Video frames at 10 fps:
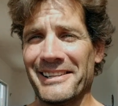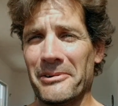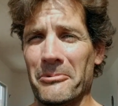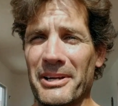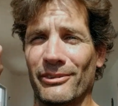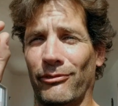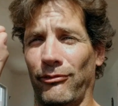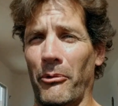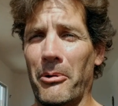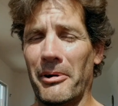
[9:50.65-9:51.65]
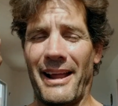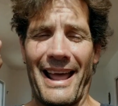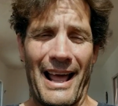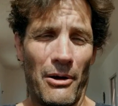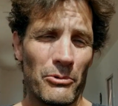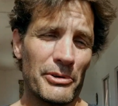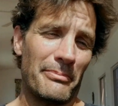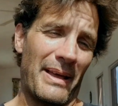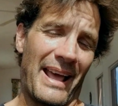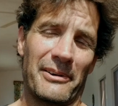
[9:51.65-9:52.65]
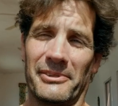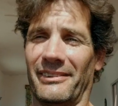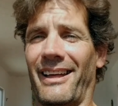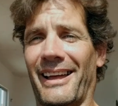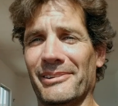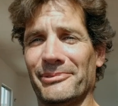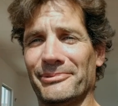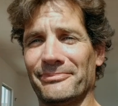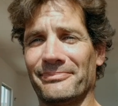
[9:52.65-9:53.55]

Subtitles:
with 4-hour battery life.